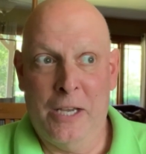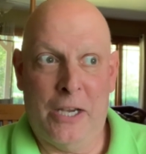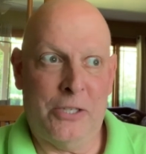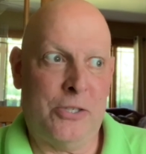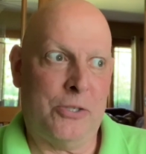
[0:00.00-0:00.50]

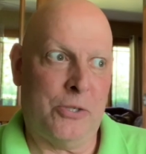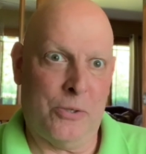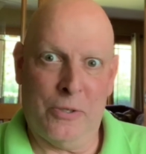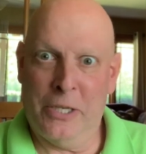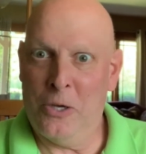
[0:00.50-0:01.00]
I
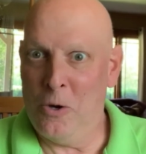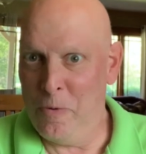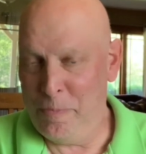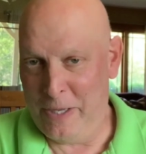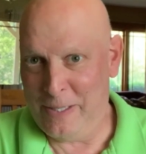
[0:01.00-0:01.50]
certainly
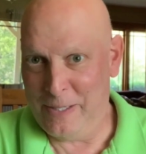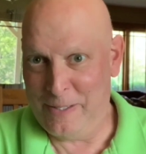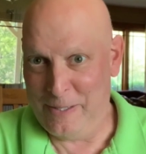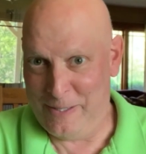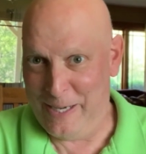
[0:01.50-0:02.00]
hope that this
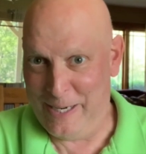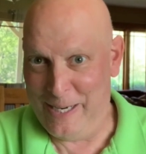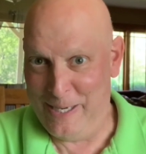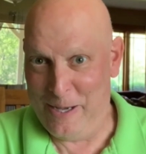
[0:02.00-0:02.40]
does not end